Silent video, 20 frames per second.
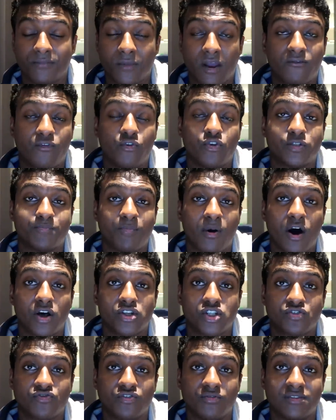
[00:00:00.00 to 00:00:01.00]
I thought his
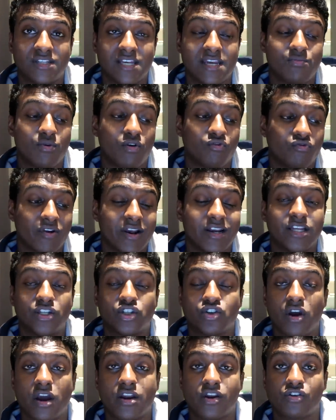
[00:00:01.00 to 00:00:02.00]
passes from deep were
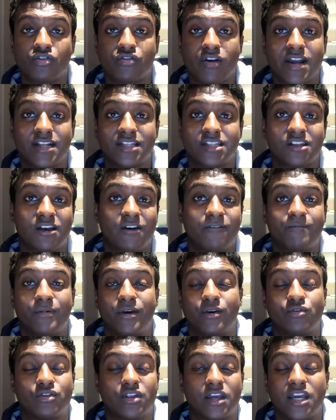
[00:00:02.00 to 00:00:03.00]
really trying to create stuff,
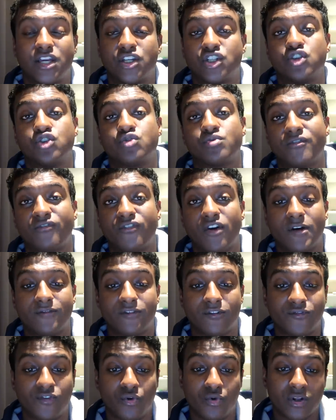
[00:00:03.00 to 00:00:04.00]
but the issues were
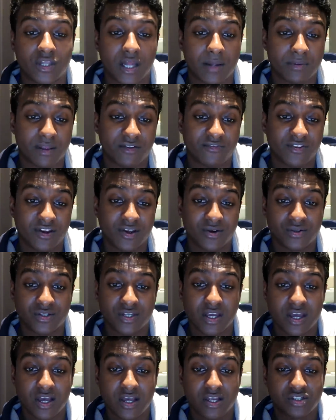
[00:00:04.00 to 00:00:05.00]
further forward up the
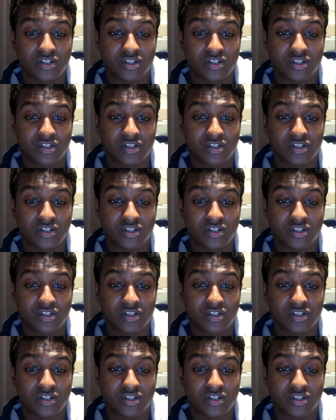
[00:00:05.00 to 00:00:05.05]
field,